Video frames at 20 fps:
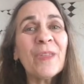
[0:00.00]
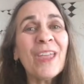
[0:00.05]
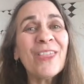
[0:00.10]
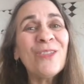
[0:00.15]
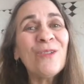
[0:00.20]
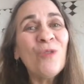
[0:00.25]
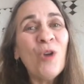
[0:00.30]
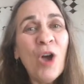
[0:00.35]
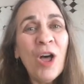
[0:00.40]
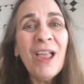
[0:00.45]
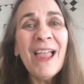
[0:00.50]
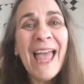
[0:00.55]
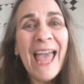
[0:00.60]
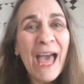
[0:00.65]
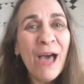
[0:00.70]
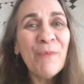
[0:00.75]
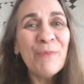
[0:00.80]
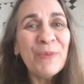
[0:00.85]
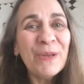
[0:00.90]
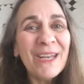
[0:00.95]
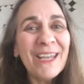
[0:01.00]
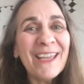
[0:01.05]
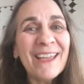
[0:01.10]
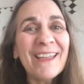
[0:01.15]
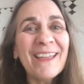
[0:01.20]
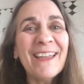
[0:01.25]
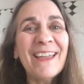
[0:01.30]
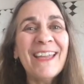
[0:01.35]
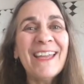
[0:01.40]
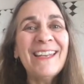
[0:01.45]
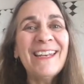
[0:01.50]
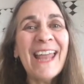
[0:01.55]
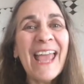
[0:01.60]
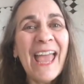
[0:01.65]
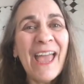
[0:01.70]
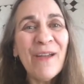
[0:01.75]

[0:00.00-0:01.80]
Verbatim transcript: They're all happening in